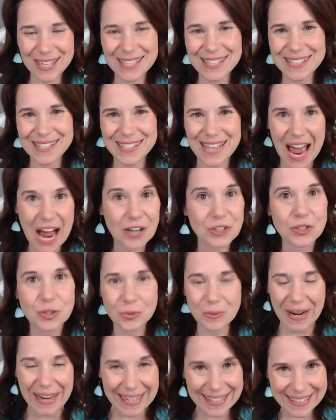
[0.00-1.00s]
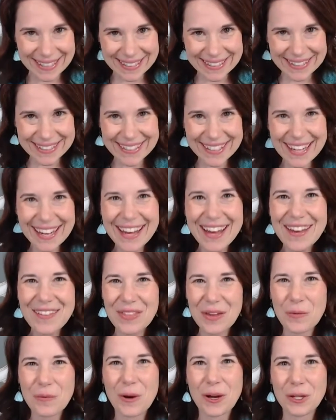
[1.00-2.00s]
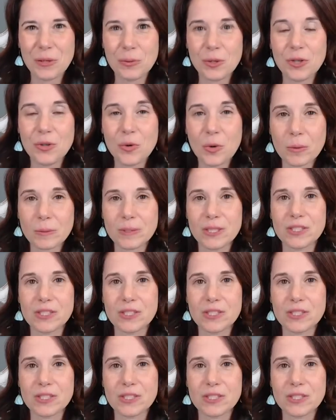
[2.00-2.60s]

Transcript: exaggerated than what you would normally.